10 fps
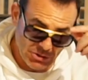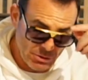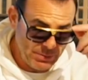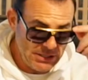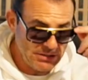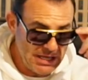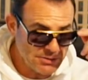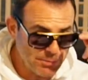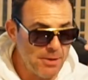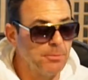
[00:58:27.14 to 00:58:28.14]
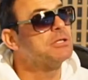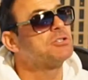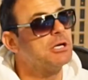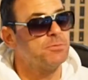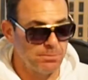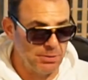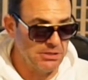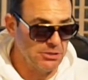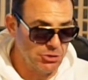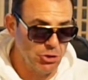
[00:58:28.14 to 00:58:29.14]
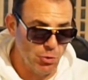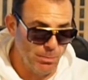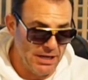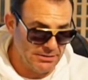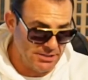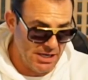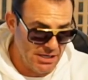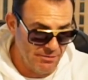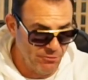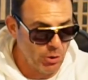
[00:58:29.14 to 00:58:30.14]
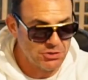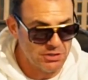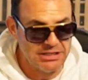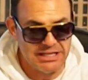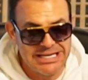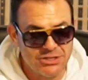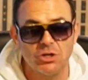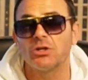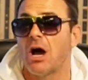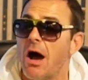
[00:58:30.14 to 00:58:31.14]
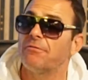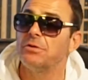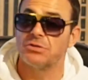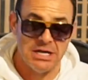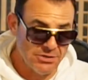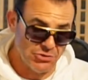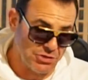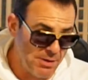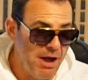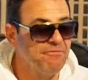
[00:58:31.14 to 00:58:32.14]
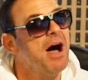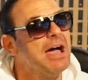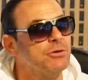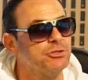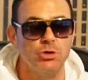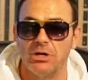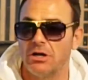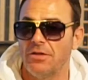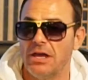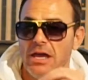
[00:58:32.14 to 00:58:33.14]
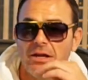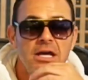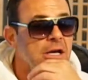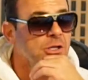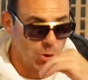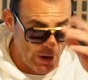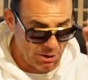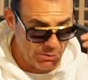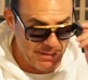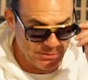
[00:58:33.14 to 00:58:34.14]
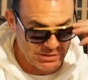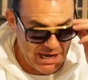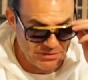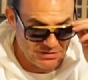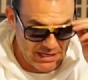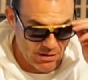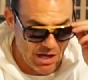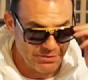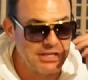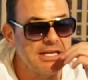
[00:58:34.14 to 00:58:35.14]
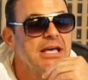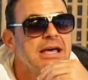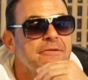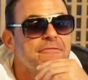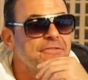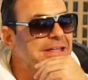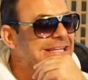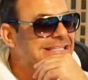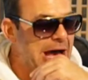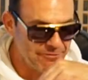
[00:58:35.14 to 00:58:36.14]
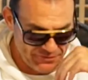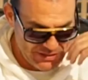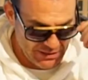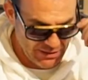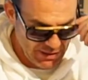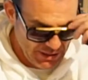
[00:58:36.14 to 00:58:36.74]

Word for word: your opinion. That's probably Skip's opinion too. But yeah. uh, unfortunately, the Eastern Conference semifinals, you hit it on the head. Toronto Raptors have to take on the Philadelphia